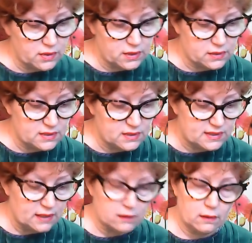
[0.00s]
in the
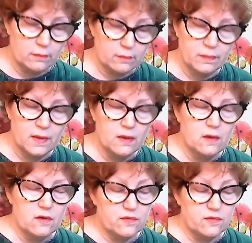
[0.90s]
cellar,
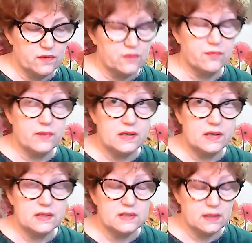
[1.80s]
for the
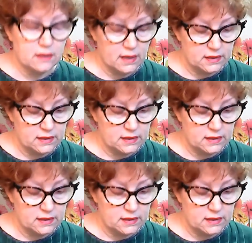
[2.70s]
freezing nights